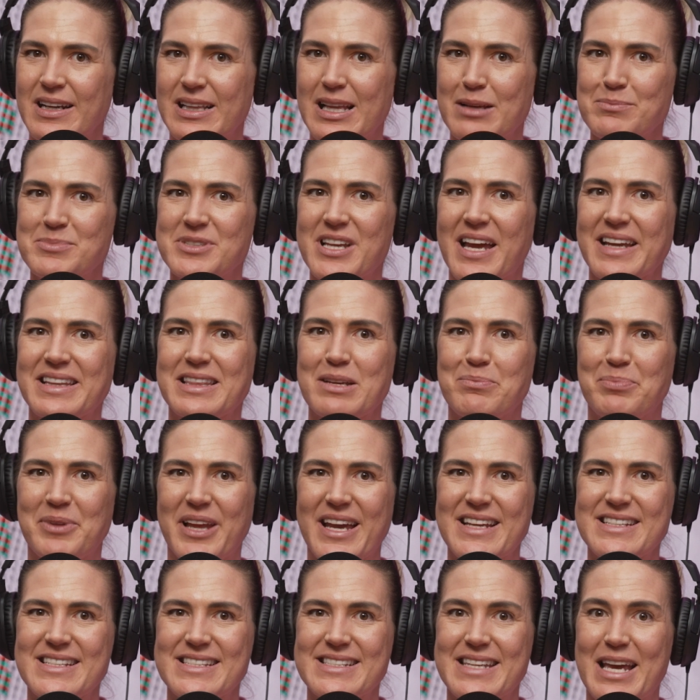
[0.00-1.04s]
Clubs like the
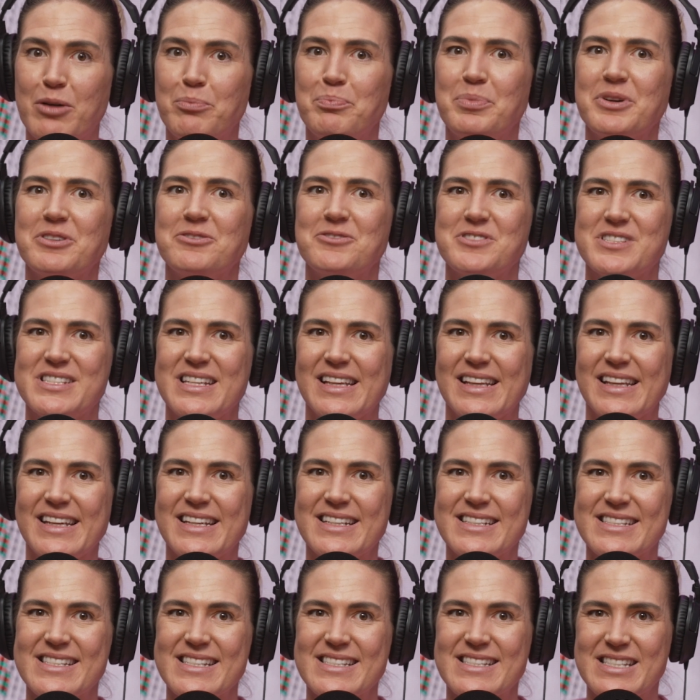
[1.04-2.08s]
Blazers help build
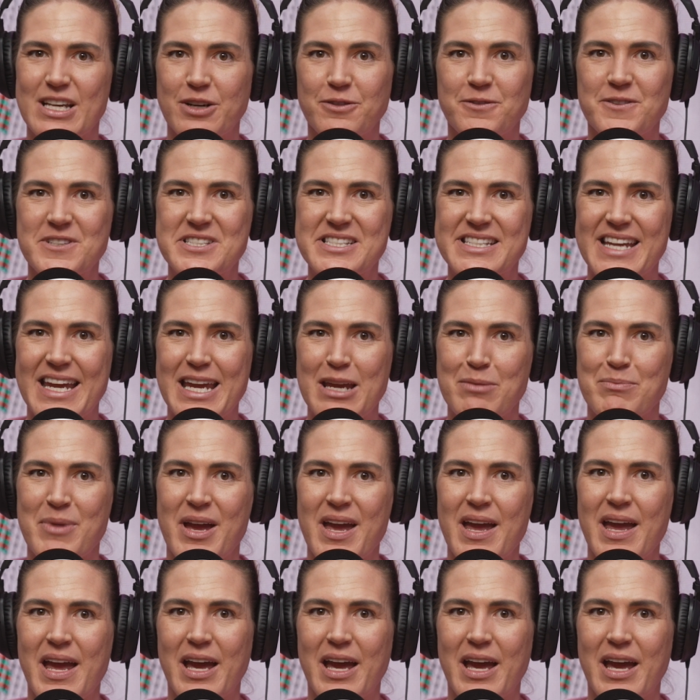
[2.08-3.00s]
resilience, self-esteem,